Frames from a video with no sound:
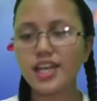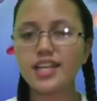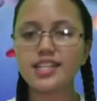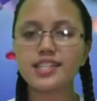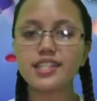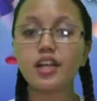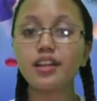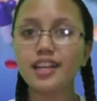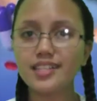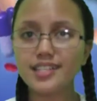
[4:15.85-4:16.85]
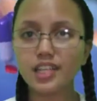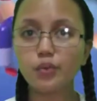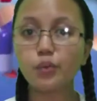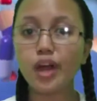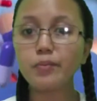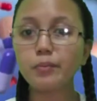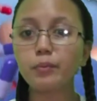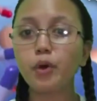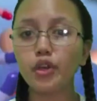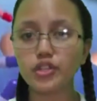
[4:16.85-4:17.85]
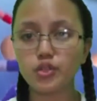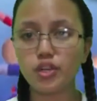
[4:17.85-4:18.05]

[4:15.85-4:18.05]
is less than 1.2